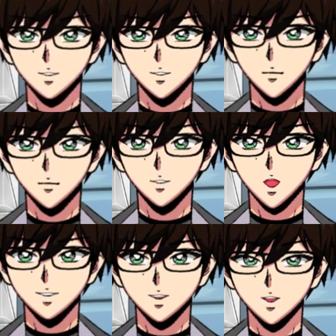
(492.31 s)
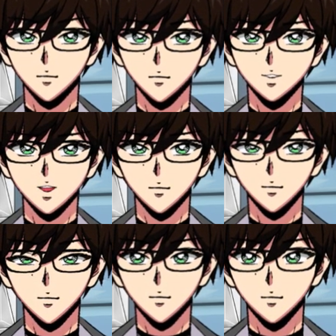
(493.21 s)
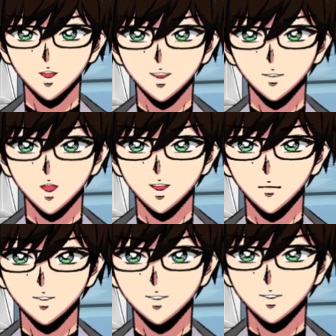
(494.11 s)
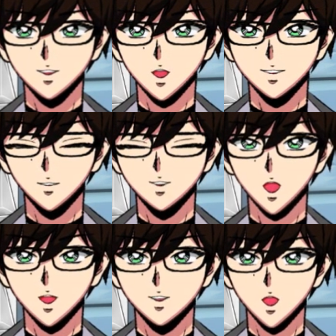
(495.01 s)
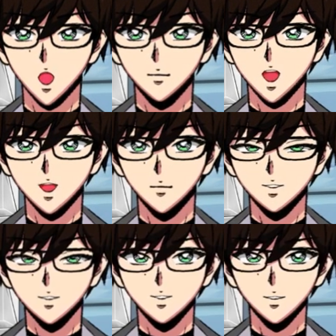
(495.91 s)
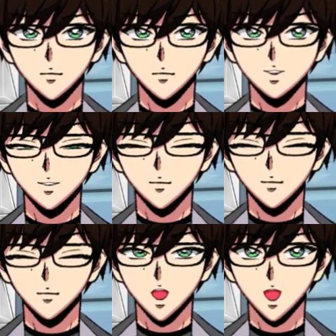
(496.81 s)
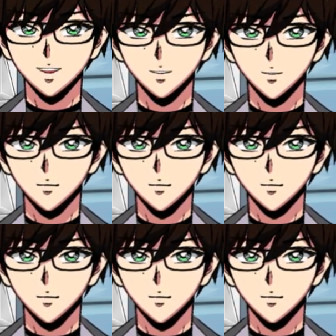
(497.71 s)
But, and also if you only run 2 Netherworld Depths, I probably wouldn't run it